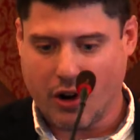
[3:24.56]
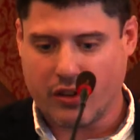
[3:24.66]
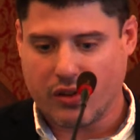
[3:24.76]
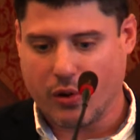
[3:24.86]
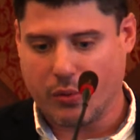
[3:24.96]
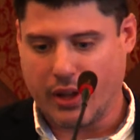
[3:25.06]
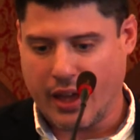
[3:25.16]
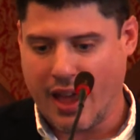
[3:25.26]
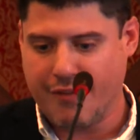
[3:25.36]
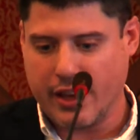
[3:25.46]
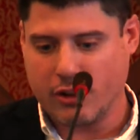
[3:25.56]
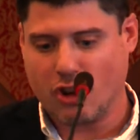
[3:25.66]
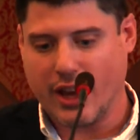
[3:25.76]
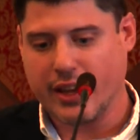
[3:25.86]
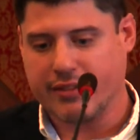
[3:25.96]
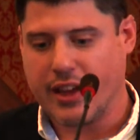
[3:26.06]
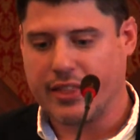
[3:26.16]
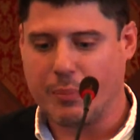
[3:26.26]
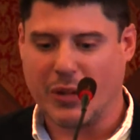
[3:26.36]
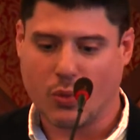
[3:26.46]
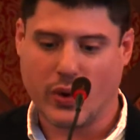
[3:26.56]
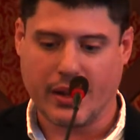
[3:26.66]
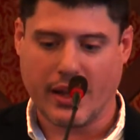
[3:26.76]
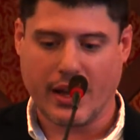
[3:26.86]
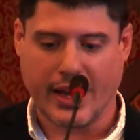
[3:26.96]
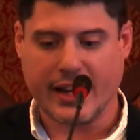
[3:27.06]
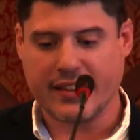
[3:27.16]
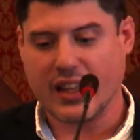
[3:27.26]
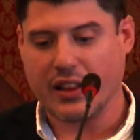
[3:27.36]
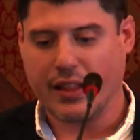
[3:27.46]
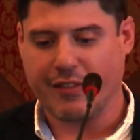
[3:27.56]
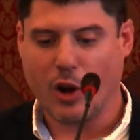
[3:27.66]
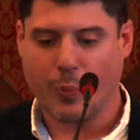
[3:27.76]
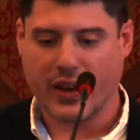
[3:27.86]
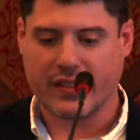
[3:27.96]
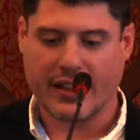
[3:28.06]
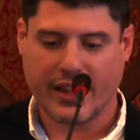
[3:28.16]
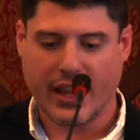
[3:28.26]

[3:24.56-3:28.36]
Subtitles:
Also, sharing data between real estate developers that